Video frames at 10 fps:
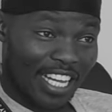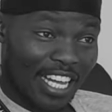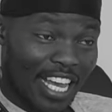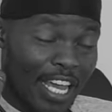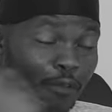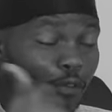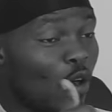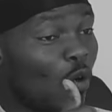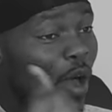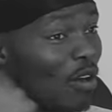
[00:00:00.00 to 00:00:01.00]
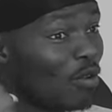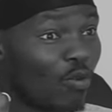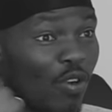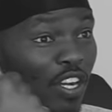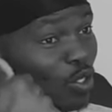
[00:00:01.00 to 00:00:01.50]
and for a while we
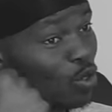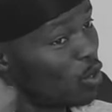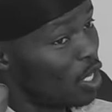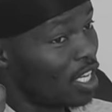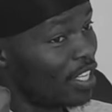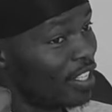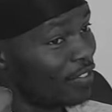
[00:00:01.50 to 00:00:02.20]
weren't talking